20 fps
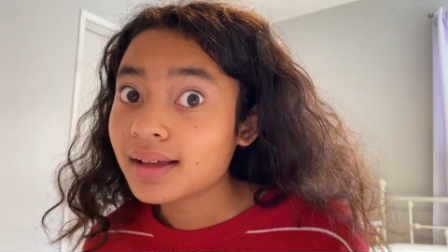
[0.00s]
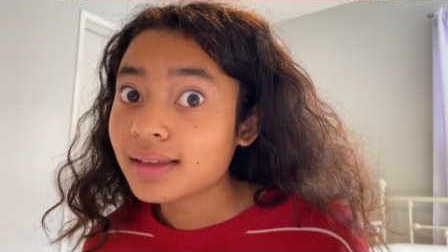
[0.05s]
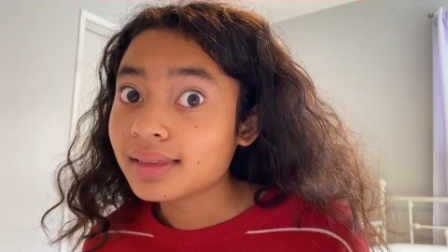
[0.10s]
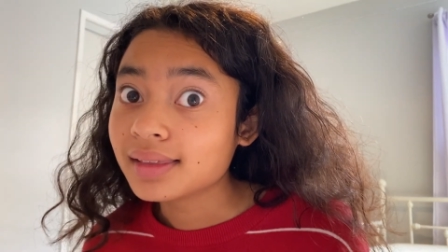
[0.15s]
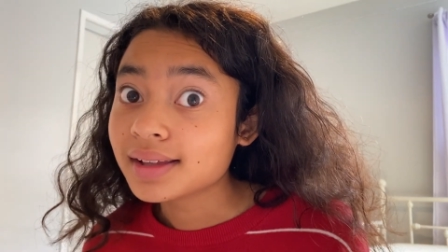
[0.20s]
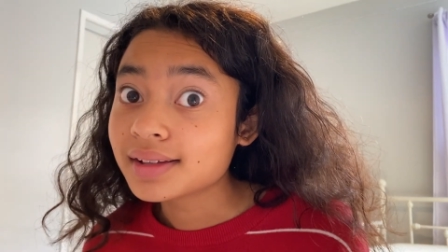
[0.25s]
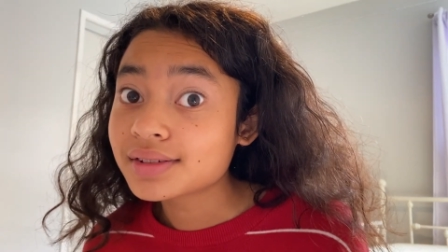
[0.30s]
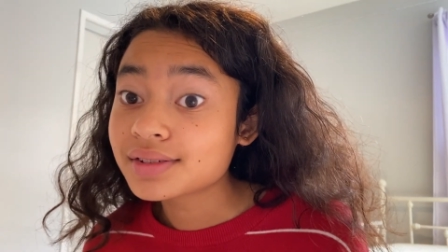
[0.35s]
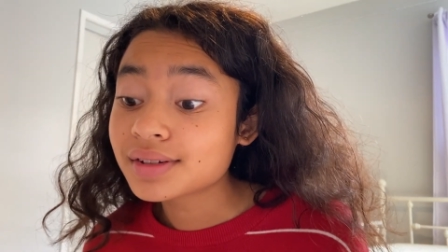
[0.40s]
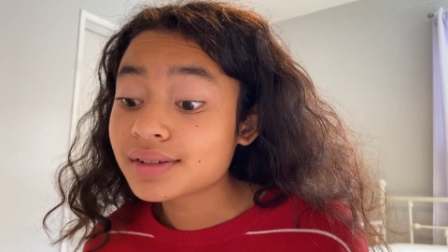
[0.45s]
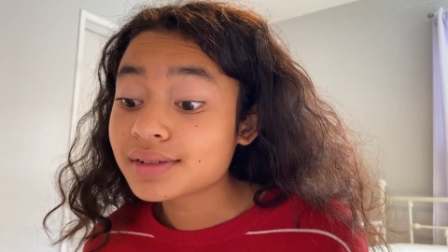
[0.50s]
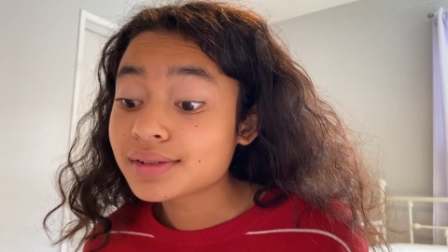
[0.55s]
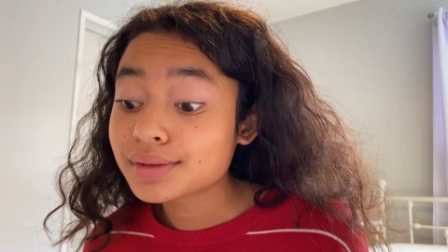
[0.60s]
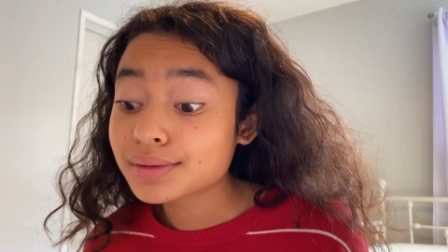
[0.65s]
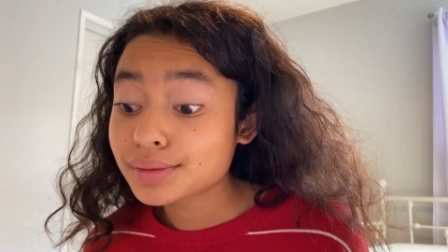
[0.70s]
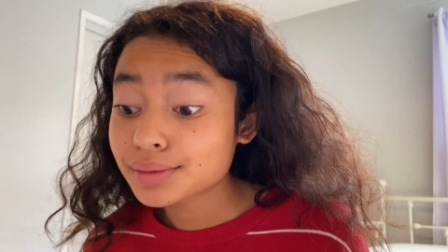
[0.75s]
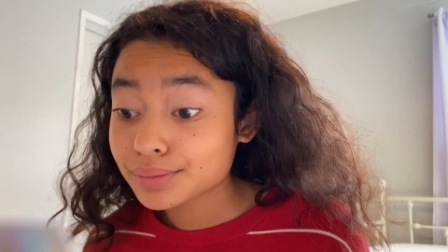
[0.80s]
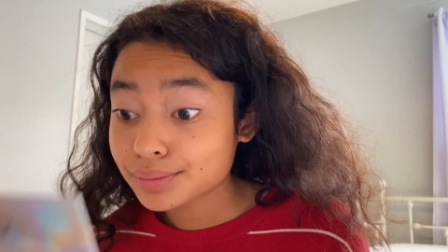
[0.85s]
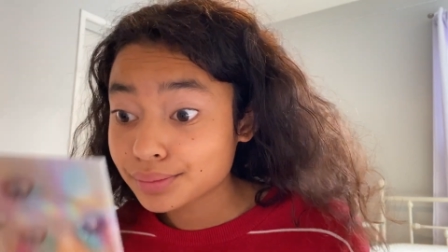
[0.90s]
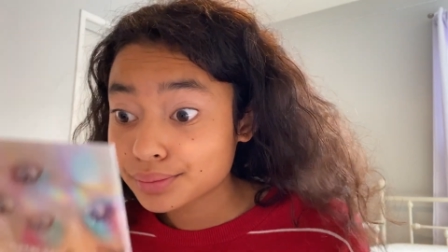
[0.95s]
let's
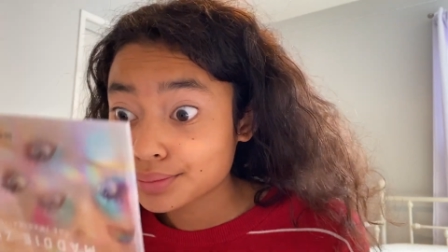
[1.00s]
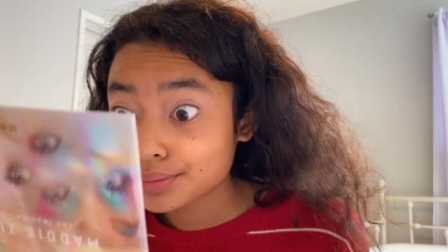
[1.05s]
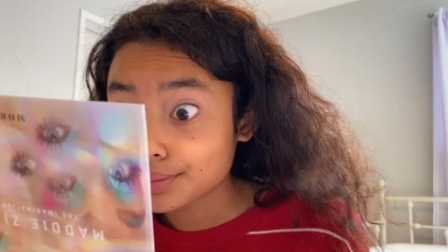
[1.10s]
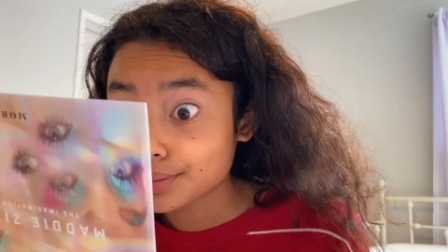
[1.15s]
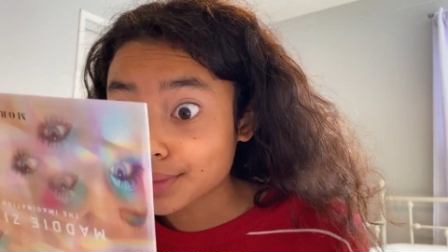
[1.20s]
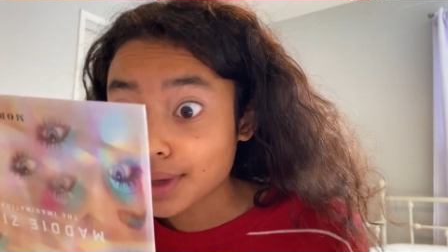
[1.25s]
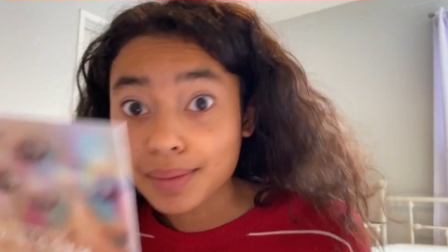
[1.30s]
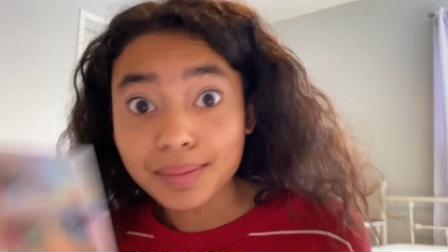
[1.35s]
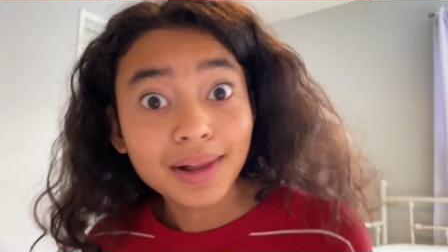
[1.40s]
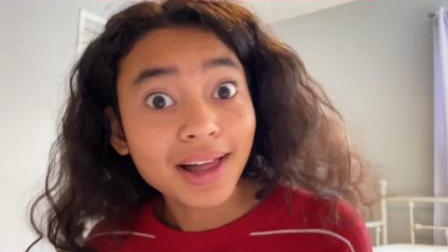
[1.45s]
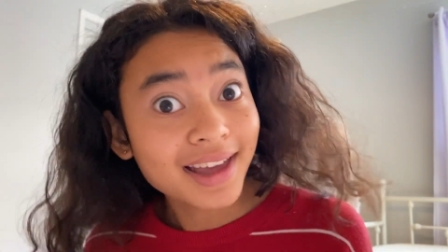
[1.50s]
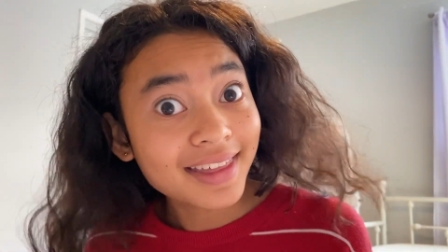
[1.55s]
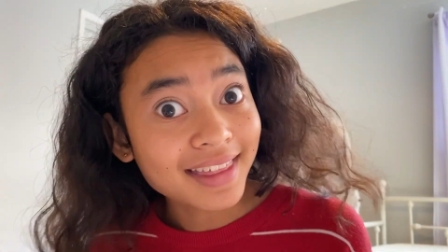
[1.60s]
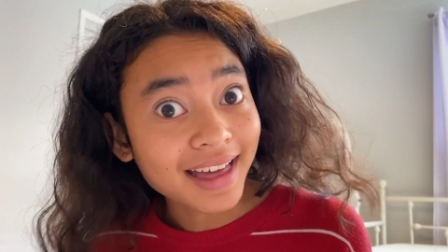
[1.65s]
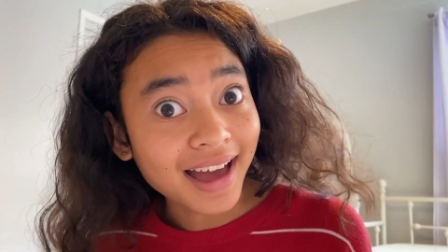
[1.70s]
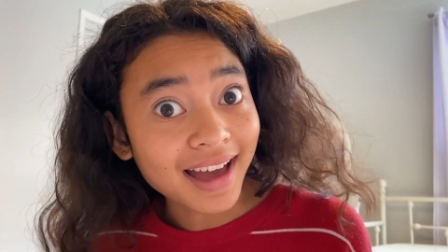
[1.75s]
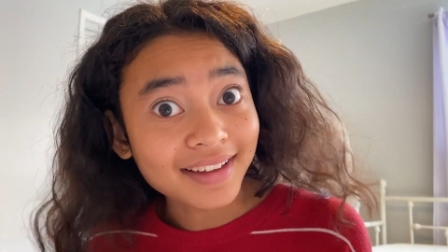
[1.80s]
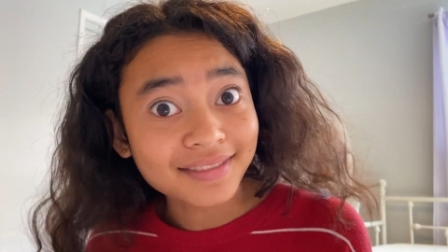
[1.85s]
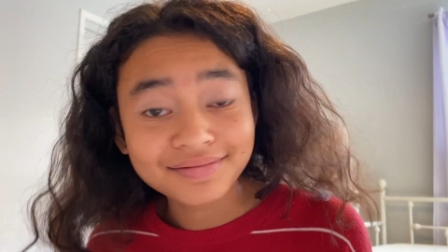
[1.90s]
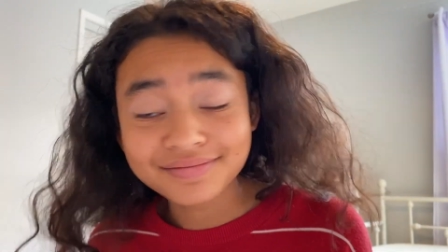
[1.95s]
just apply
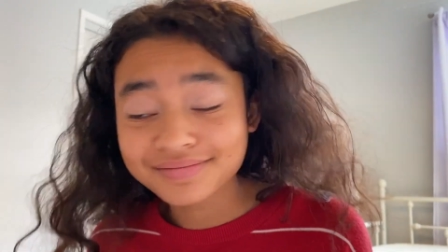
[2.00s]
that.